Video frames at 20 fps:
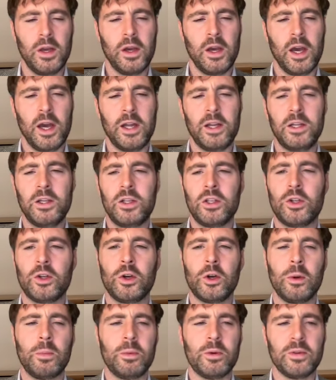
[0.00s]
an
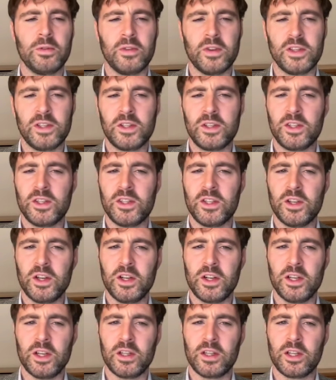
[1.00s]
interpretivist
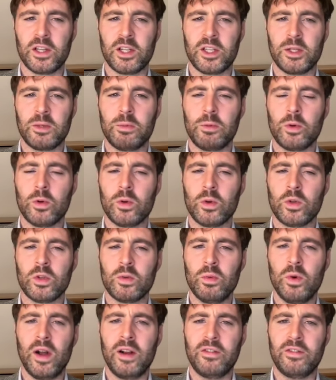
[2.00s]
study that explores
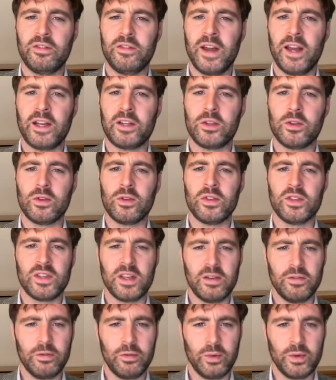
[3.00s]
what factors
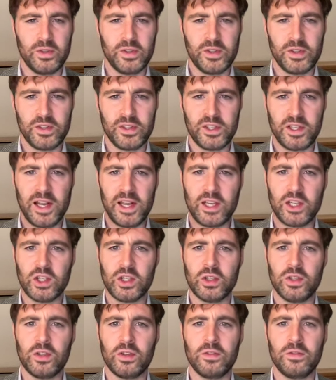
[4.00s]
influence the
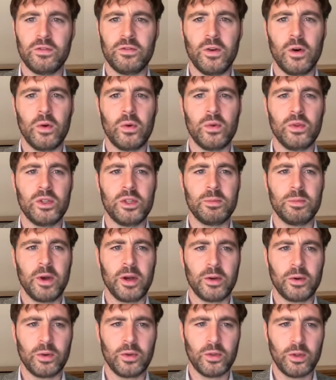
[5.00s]
selection of phones by
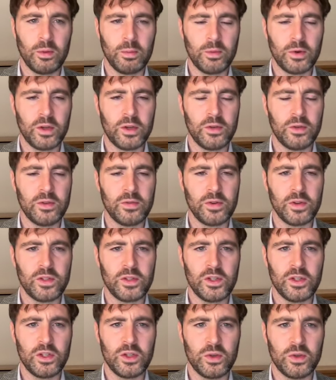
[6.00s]
Northumbria
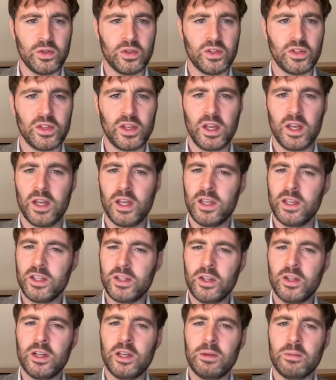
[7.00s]
University students
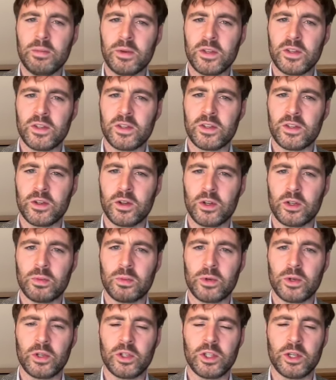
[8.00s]
studying business and
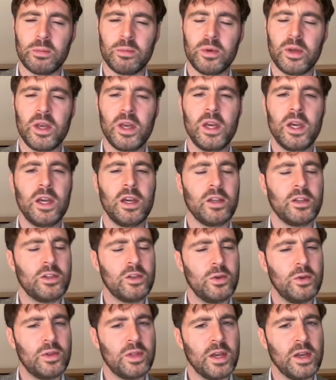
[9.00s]
entrepreneurship in
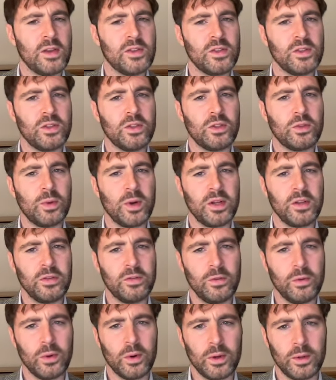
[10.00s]

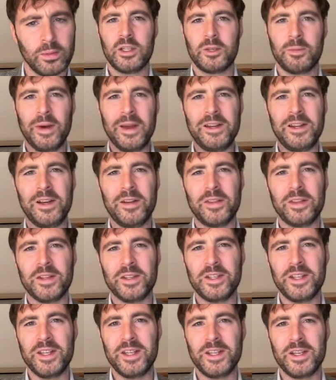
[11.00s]
2024. Depending on the
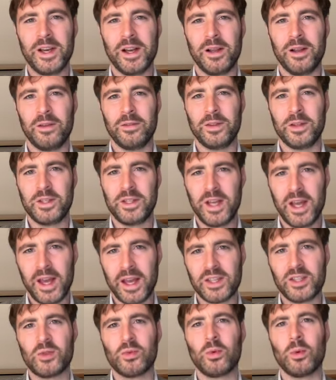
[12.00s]
detail of the
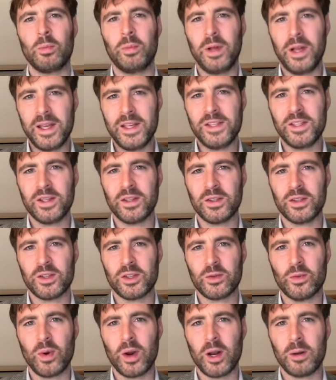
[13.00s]
text replacing the
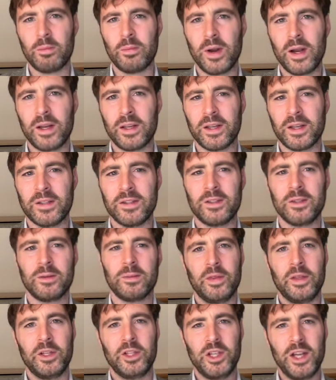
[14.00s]
squared brackets,
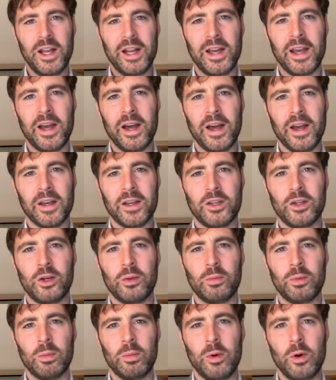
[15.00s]
the GenAI
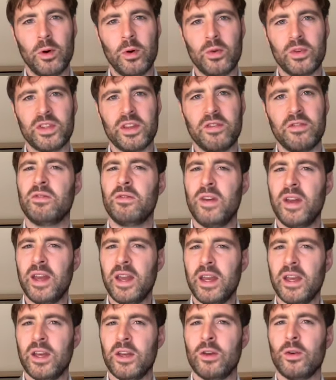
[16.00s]
could propose a
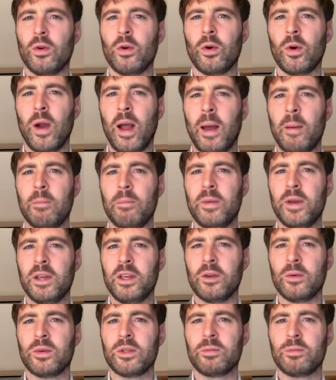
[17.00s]
vague or
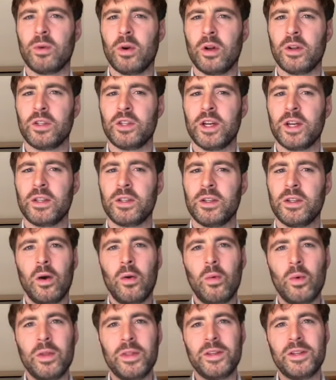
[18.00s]
ambiguous project, or
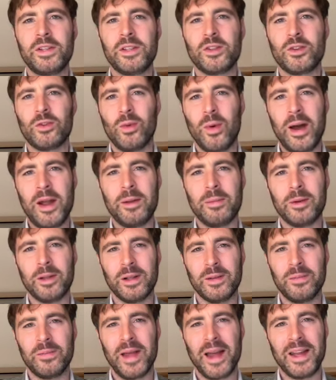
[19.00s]
one that is credible
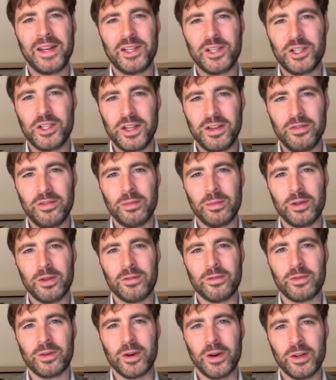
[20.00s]
and achievable
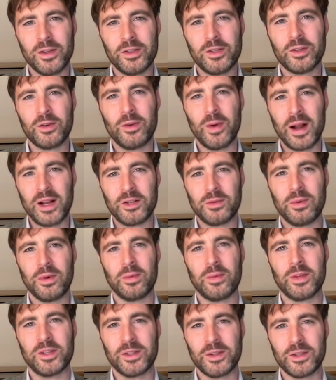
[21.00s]
for undergraduate
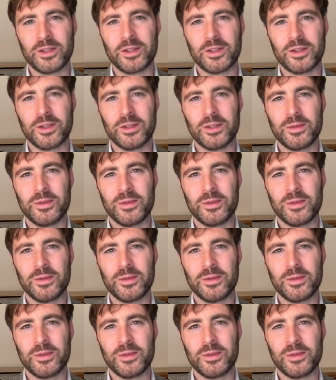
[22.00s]
researchers.